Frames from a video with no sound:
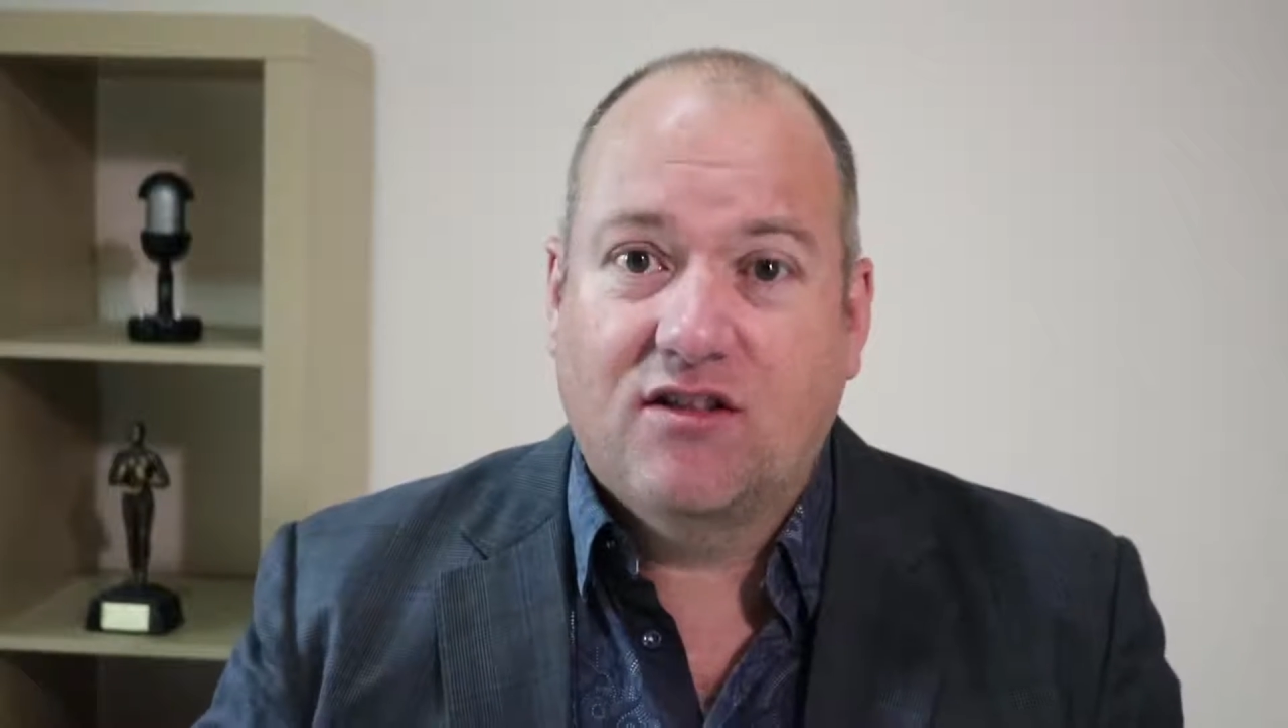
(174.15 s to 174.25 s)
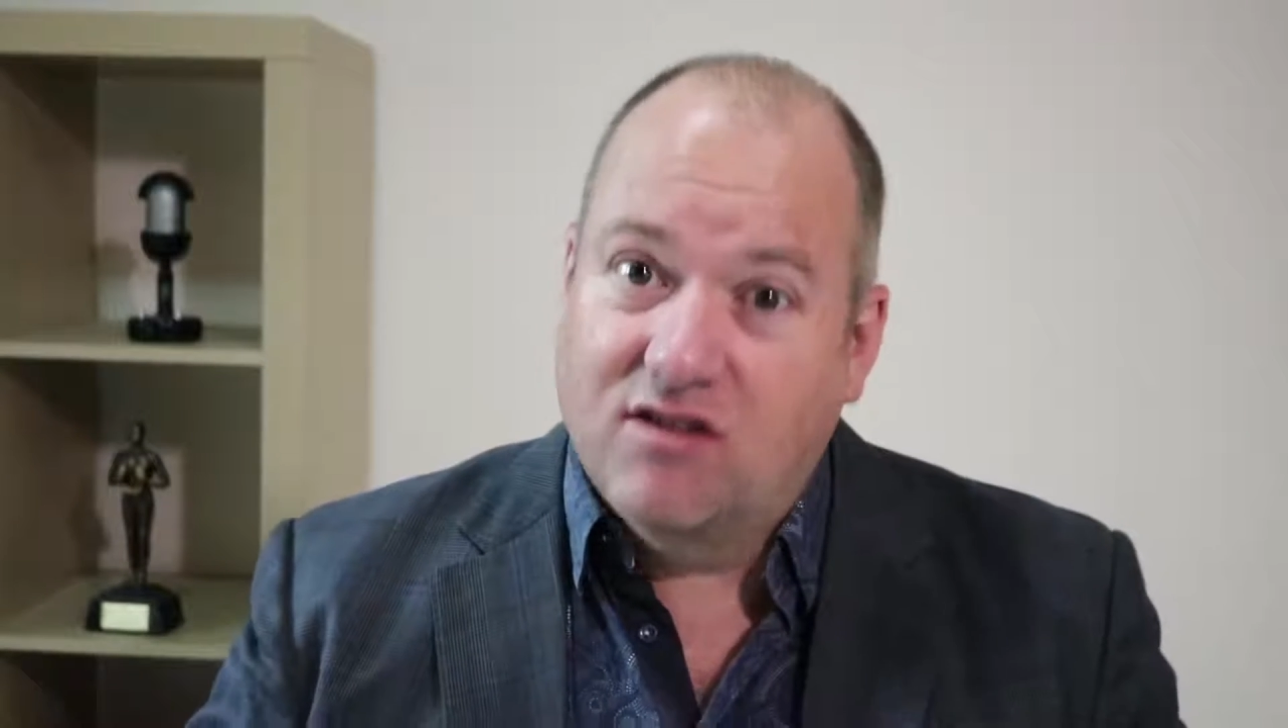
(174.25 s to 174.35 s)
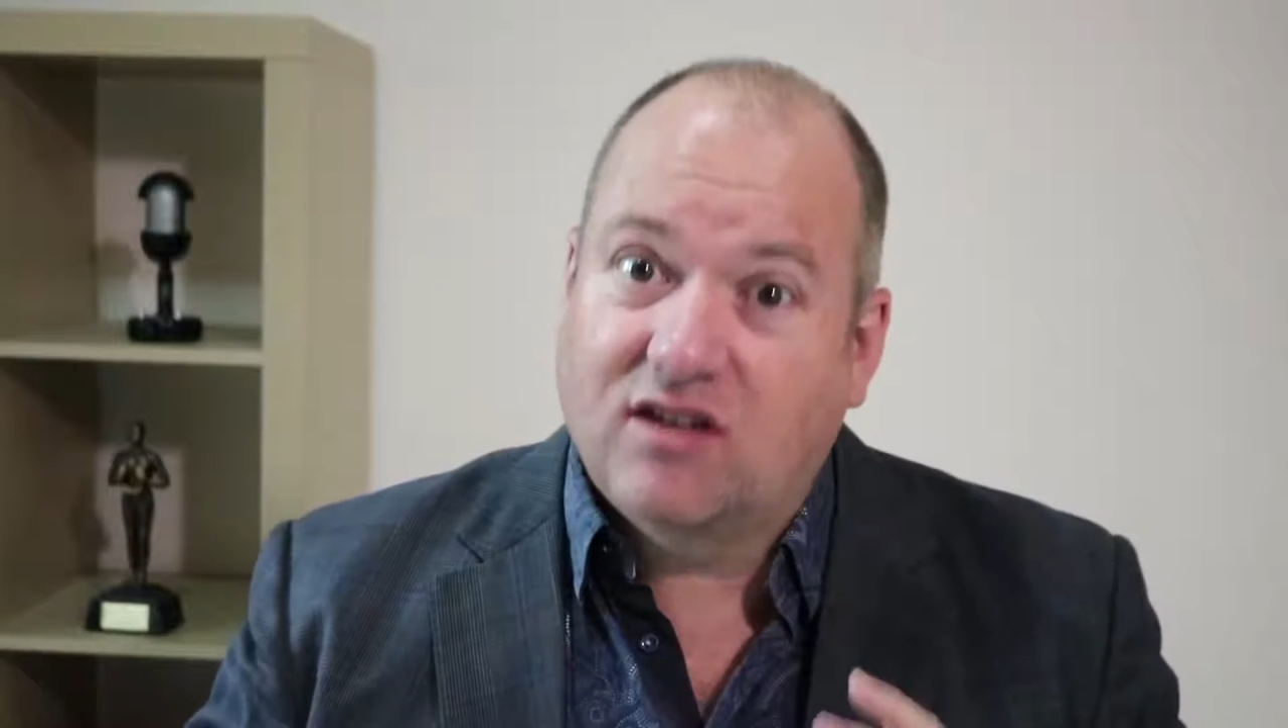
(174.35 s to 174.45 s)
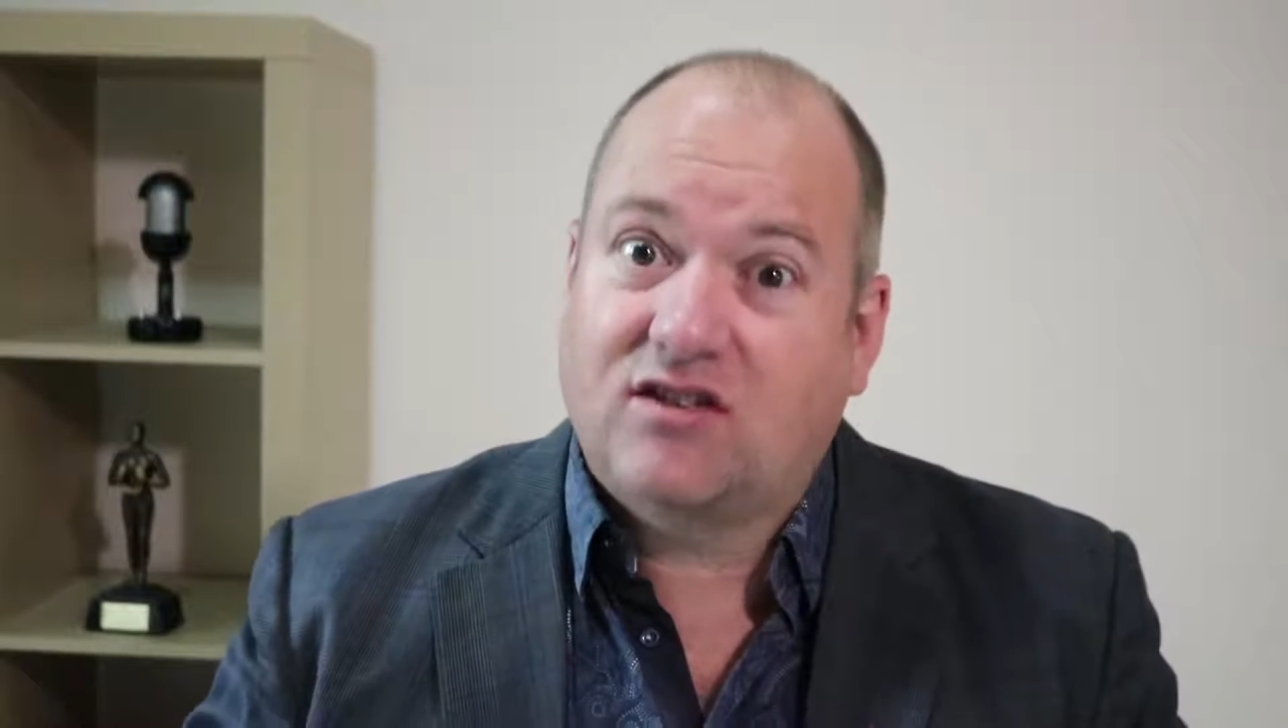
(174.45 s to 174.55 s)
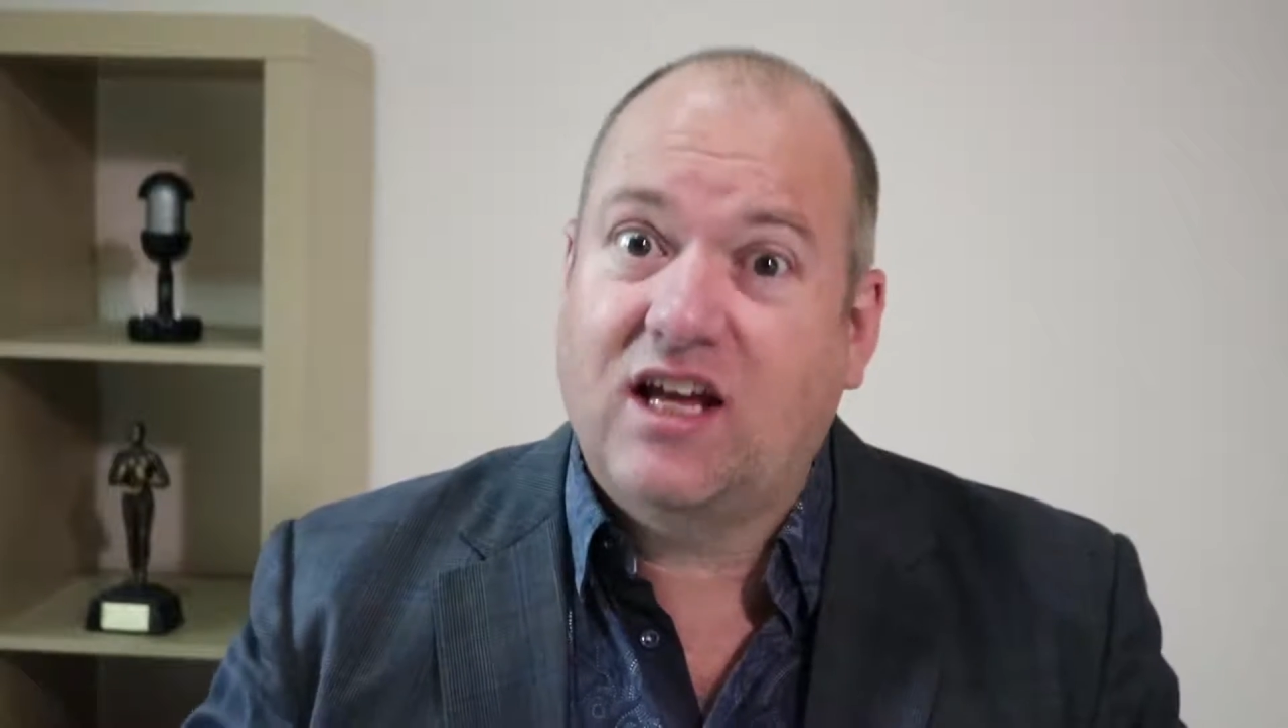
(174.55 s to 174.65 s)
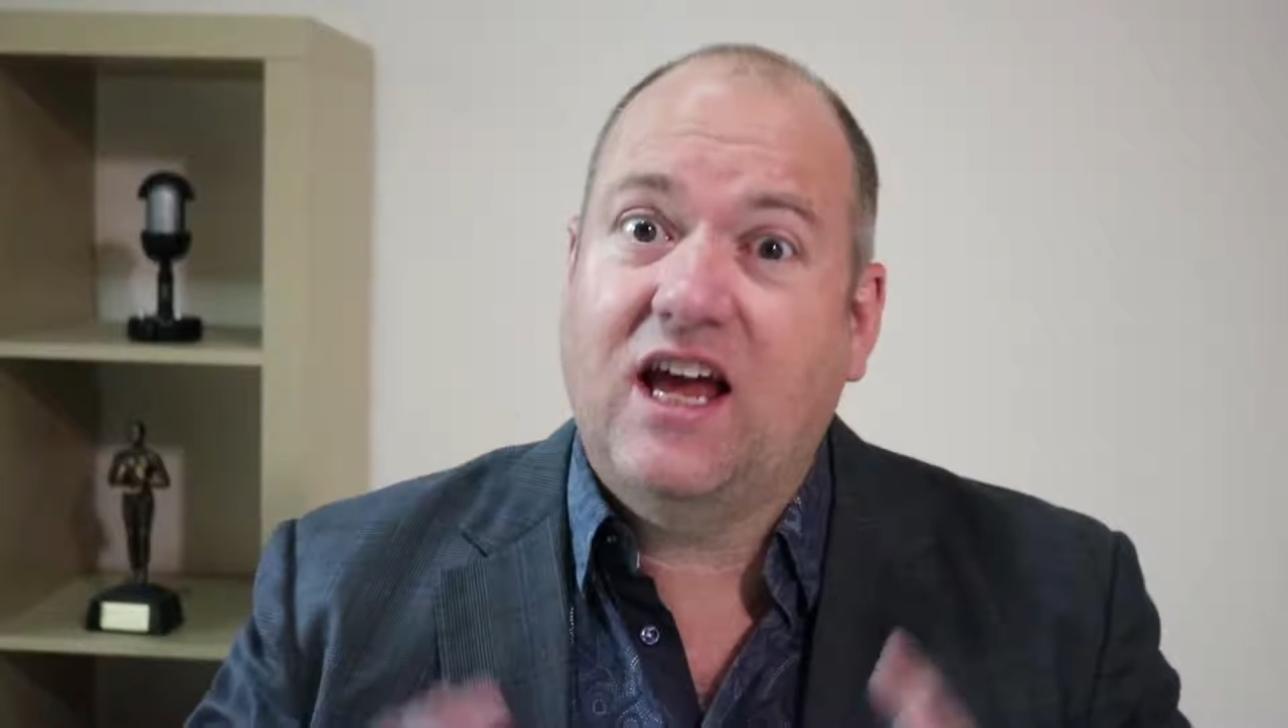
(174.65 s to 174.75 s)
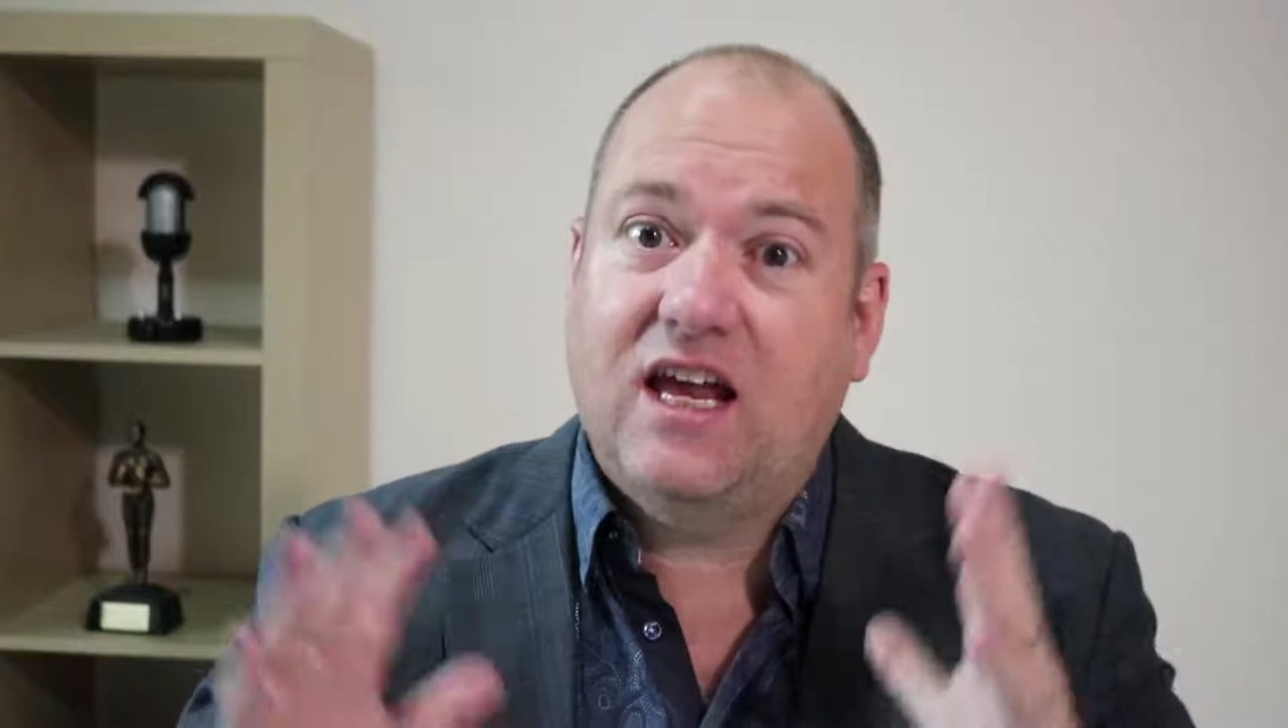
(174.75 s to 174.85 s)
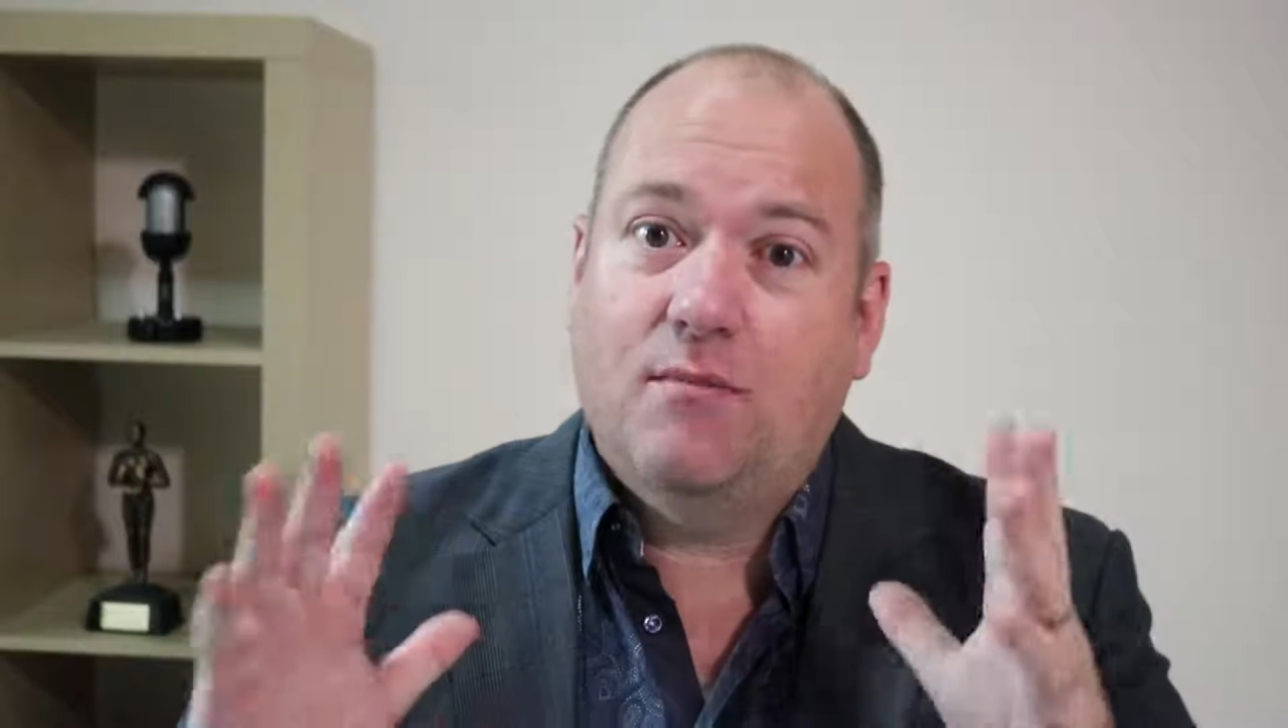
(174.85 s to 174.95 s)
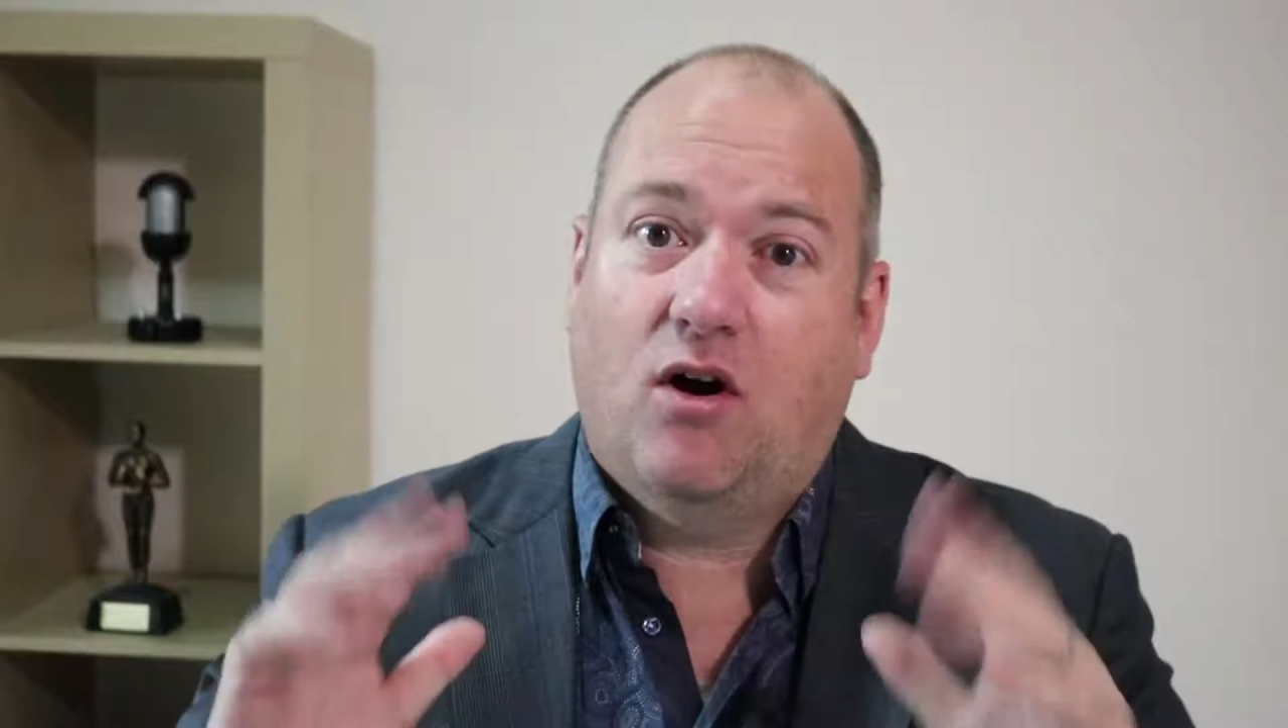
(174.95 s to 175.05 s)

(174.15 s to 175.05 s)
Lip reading: the same